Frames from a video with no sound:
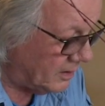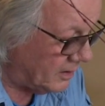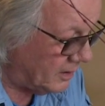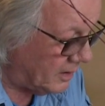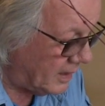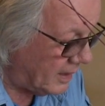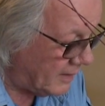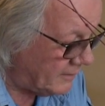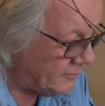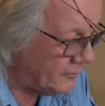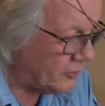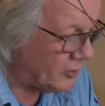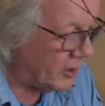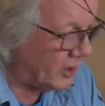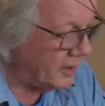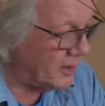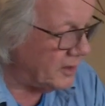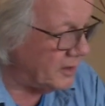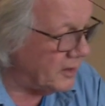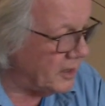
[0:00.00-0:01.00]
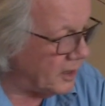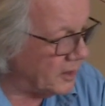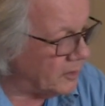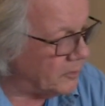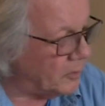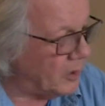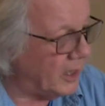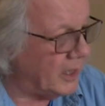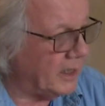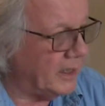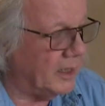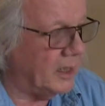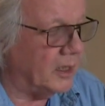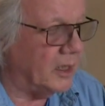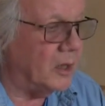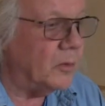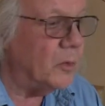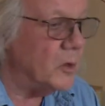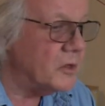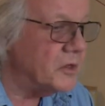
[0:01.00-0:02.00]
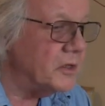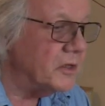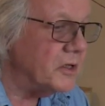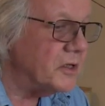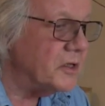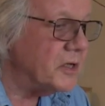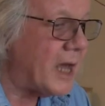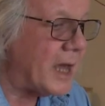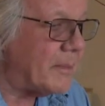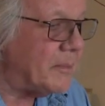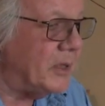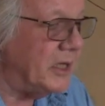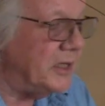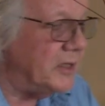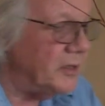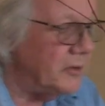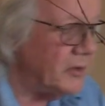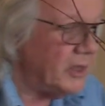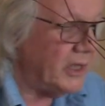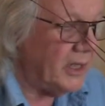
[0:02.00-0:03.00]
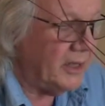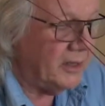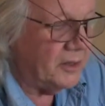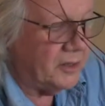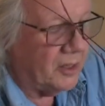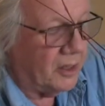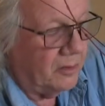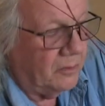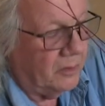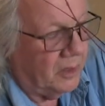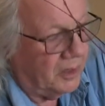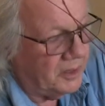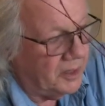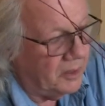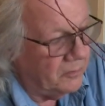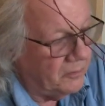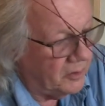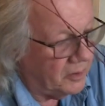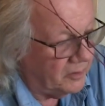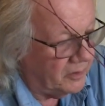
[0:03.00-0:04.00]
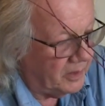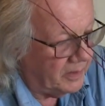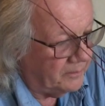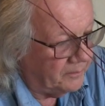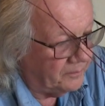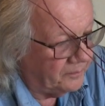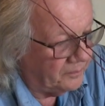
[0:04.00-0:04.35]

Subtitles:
I have tried it the other way and I wasn't as happy doing it, so I don't do it.